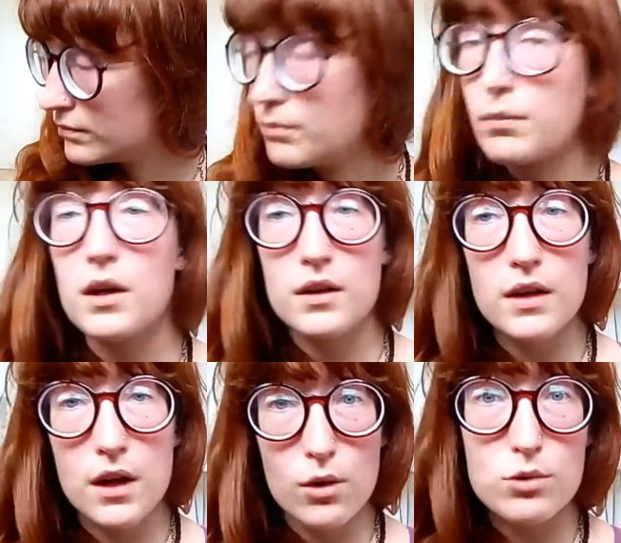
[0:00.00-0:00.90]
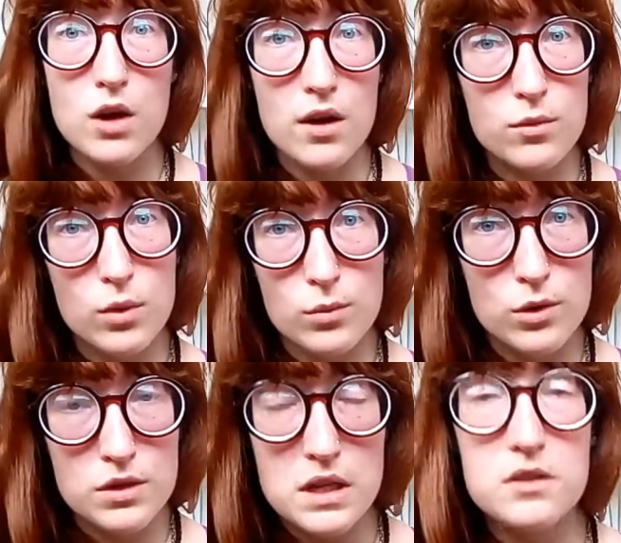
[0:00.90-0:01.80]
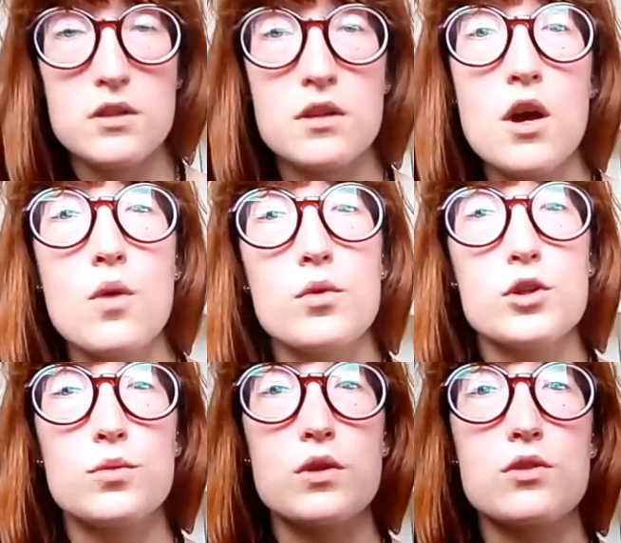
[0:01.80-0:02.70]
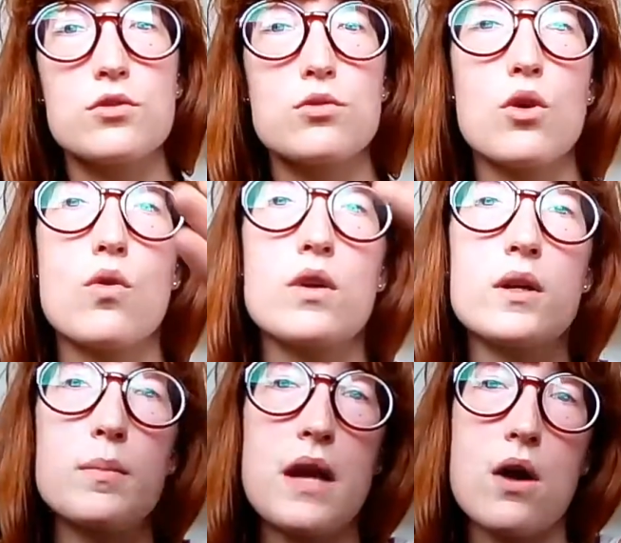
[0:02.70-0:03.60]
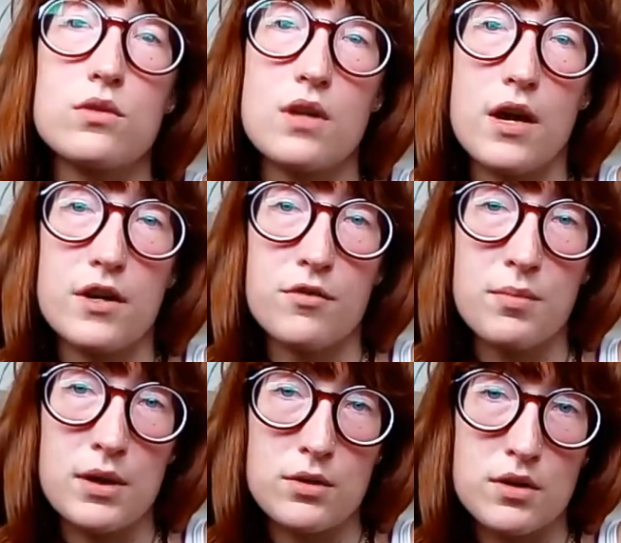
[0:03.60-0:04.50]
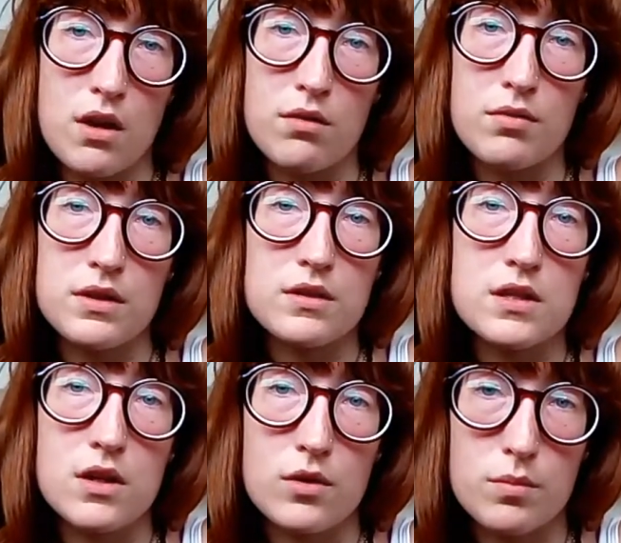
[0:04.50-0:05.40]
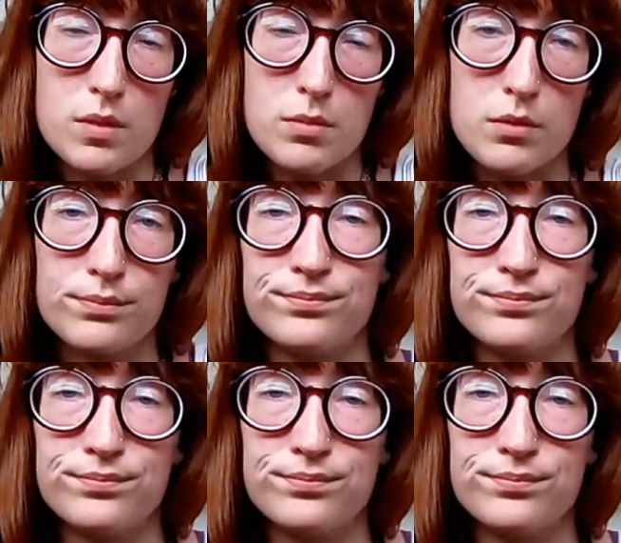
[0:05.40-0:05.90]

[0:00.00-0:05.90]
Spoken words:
But I also had one more intention, which was to go a little bit outside of myself and see other people,